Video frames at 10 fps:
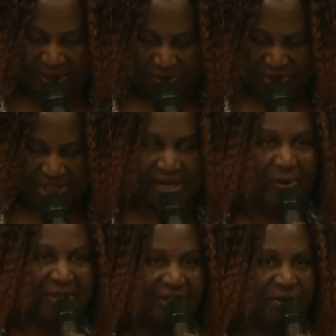want to share
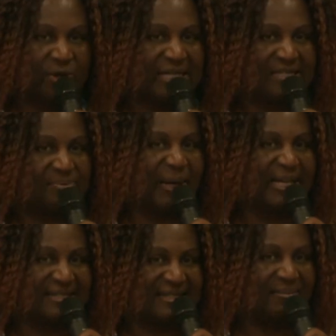what the Lord has
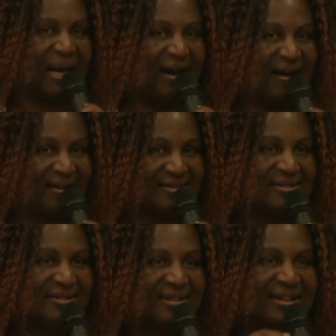placed in my heart.